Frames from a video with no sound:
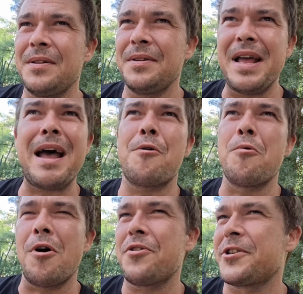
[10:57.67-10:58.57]
Now,
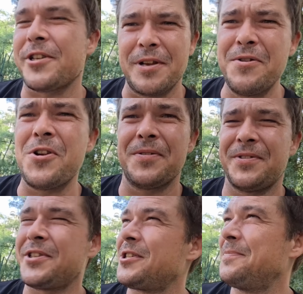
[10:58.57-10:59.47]
what are the
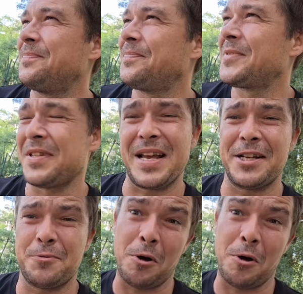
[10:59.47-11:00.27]
solutions to this?